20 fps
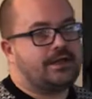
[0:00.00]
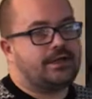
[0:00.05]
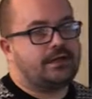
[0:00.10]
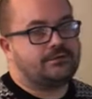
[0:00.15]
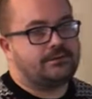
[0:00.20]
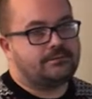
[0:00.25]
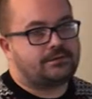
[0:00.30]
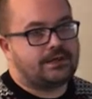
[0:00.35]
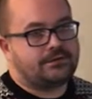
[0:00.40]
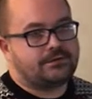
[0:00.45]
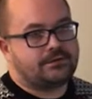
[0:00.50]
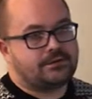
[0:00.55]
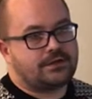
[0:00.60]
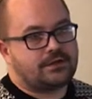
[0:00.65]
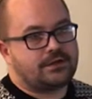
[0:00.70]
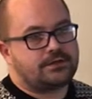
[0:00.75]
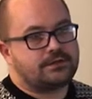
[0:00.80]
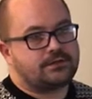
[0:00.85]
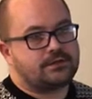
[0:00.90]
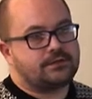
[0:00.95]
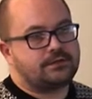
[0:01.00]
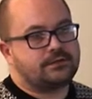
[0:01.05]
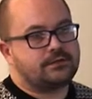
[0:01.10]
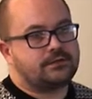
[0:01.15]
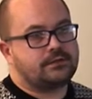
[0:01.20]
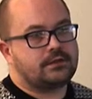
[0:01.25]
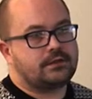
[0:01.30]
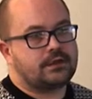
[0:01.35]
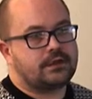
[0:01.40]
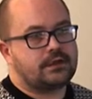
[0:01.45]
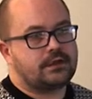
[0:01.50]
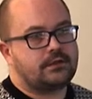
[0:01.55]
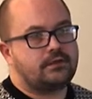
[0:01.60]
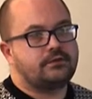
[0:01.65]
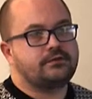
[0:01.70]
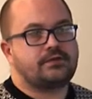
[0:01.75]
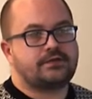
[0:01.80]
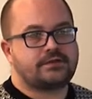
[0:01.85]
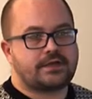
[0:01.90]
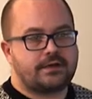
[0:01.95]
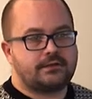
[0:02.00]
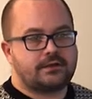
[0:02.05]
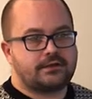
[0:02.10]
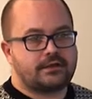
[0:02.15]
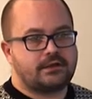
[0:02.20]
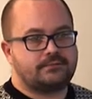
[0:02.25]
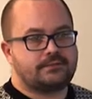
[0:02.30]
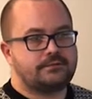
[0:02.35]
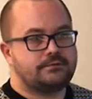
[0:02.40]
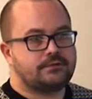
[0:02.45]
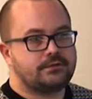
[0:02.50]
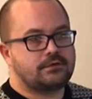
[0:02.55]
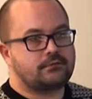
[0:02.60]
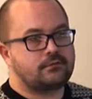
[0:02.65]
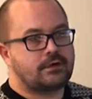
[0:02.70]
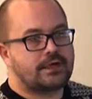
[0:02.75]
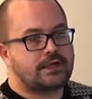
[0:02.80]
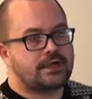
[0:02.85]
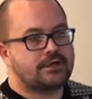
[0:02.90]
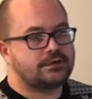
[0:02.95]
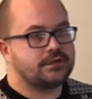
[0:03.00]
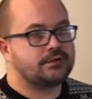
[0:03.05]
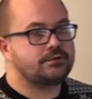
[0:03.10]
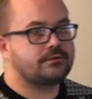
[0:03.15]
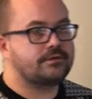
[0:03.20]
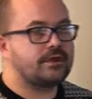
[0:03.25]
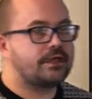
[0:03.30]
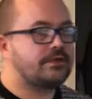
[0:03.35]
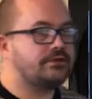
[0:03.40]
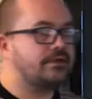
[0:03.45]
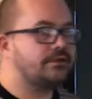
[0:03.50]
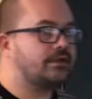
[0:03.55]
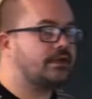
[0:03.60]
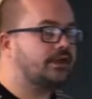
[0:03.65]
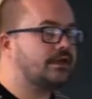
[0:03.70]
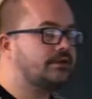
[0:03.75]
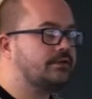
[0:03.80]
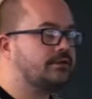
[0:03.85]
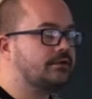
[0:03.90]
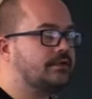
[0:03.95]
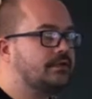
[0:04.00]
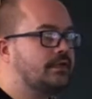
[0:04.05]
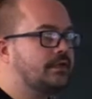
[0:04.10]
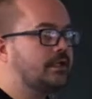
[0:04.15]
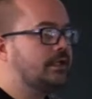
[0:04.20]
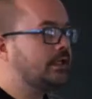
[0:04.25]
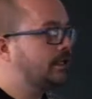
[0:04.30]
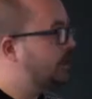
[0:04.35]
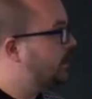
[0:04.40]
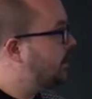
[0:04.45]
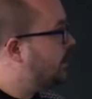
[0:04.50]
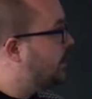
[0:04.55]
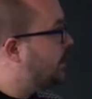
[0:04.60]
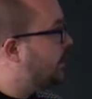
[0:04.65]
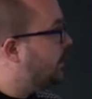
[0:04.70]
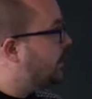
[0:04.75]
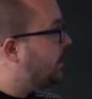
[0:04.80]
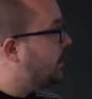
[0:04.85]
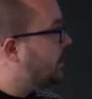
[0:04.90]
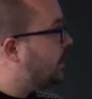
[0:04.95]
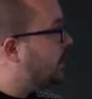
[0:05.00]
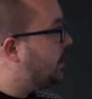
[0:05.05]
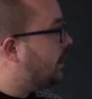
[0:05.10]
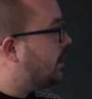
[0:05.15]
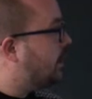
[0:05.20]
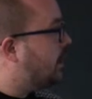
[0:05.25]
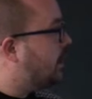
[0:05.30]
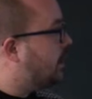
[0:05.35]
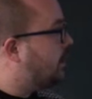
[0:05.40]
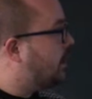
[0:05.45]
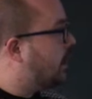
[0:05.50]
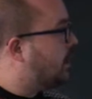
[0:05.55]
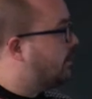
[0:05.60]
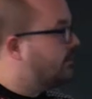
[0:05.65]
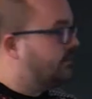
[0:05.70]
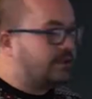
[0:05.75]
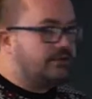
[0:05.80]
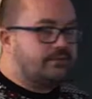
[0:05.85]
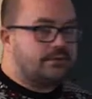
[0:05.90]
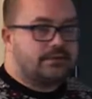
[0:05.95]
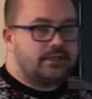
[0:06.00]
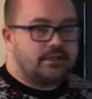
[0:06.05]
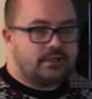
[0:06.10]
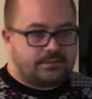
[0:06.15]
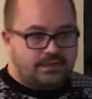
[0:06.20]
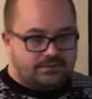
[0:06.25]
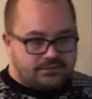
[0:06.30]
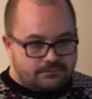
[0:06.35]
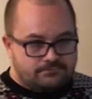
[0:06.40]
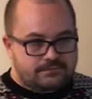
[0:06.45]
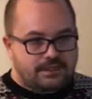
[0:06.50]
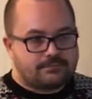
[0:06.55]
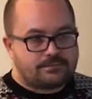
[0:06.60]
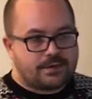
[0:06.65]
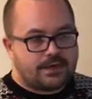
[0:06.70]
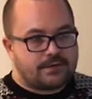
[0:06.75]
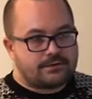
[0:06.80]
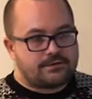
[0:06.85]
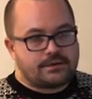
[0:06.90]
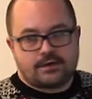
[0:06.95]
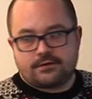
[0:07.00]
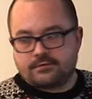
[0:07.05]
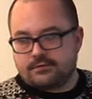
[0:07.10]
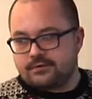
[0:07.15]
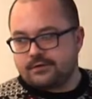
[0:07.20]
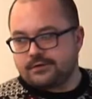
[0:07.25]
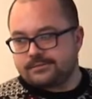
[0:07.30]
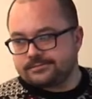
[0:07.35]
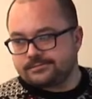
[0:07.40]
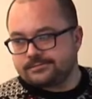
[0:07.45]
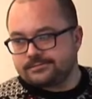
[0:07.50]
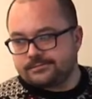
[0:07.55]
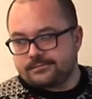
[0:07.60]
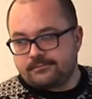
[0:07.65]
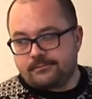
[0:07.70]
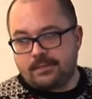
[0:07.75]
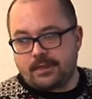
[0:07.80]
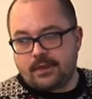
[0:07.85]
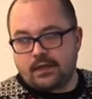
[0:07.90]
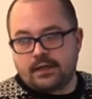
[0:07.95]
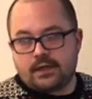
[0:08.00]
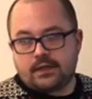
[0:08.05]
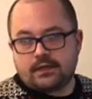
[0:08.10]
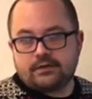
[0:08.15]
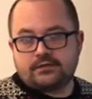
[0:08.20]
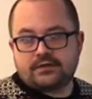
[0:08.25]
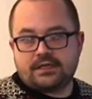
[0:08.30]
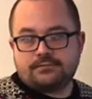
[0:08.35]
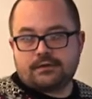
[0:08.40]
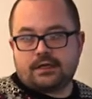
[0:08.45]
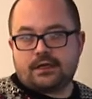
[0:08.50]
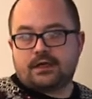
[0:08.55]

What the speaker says: end of the presentation you'll understand a little bit more why I chose that as a title. I'm going to give you a little bit on my background. You see,